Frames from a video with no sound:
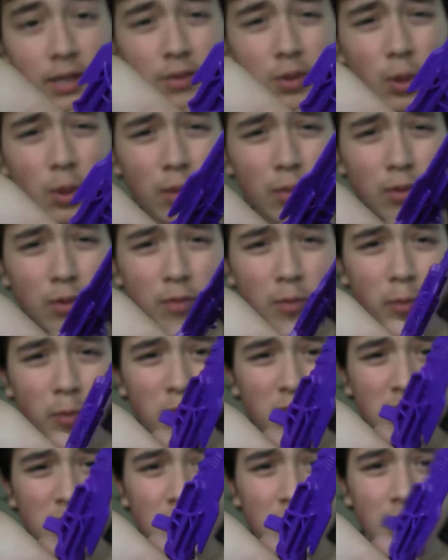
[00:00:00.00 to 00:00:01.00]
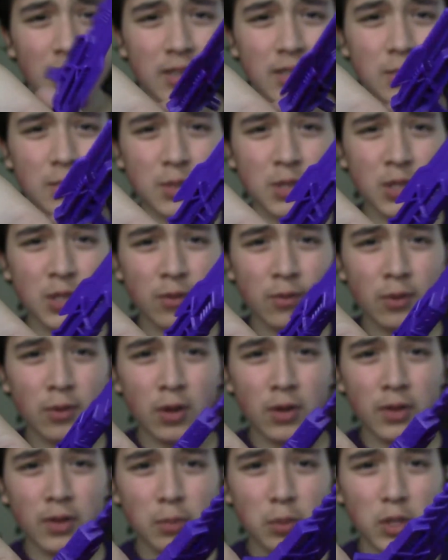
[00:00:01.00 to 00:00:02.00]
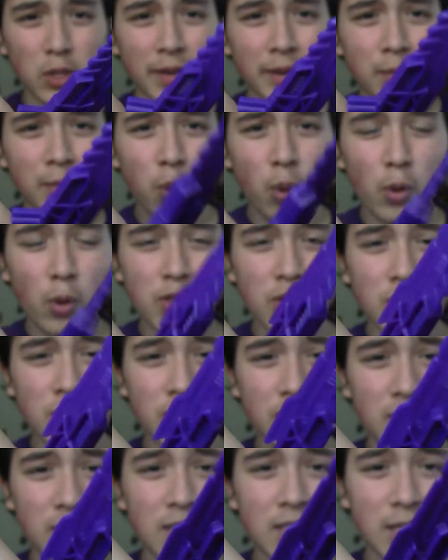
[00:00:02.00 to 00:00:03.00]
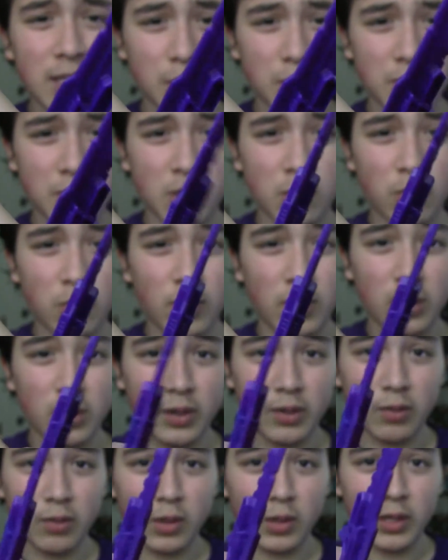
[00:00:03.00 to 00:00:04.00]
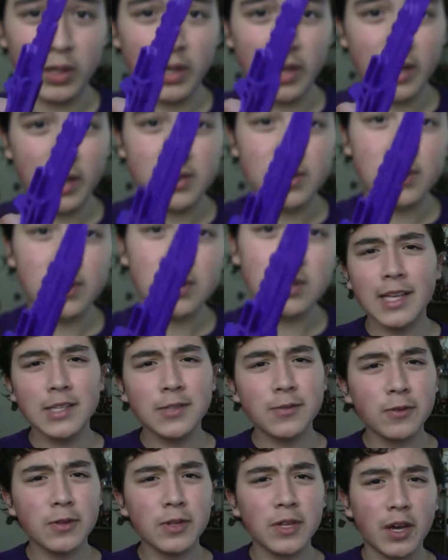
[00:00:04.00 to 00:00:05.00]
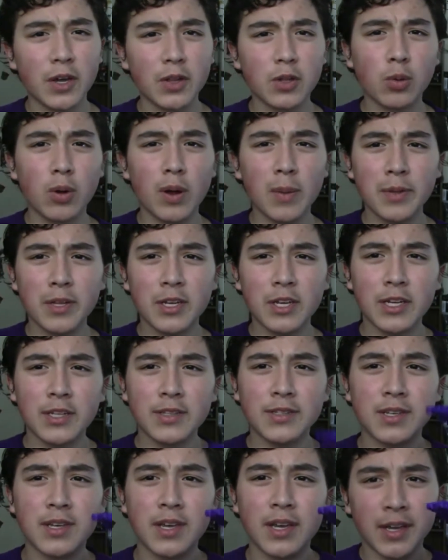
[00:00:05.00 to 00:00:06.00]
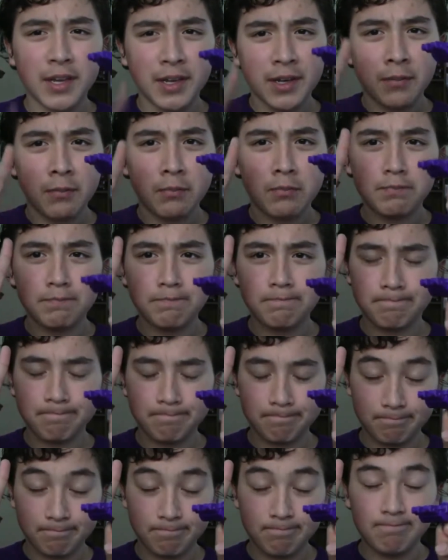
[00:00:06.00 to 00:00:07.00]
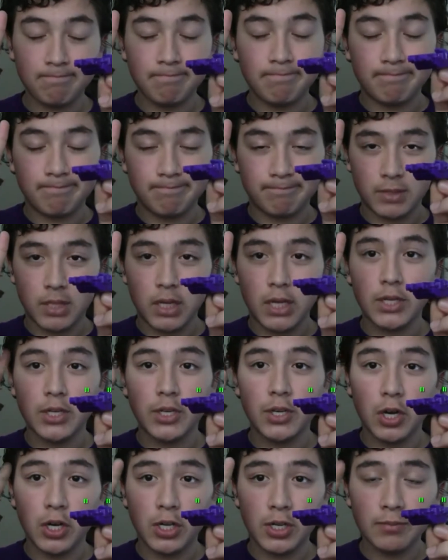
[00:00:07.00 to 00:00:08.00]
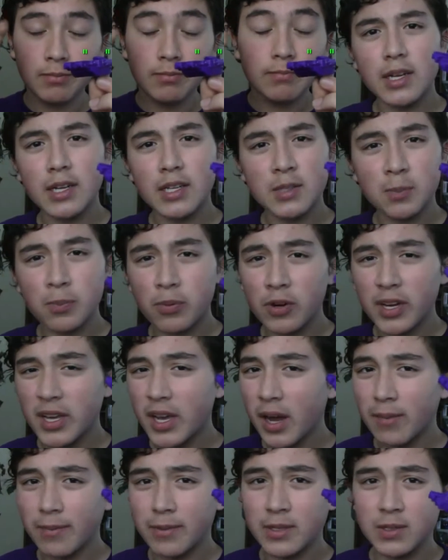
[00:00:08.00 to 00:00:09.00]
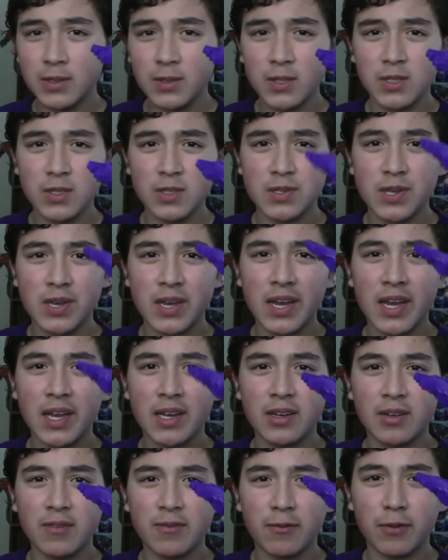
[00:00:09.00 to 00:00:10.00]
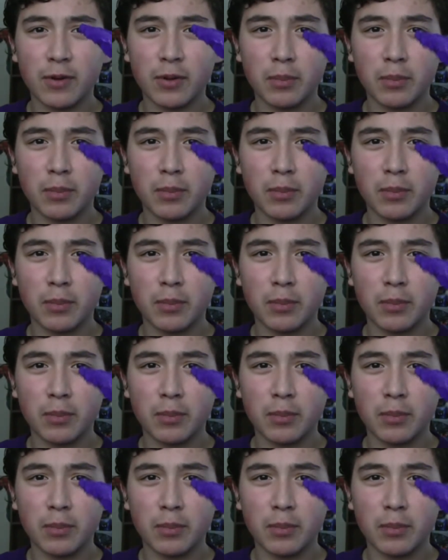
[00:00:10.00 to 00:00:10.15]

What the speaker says: though I would have appreciated some silver on the blade portion, the detail is still really, really nice. As for the other weapon, it's a gun. It's pretty obviously just the hand and foot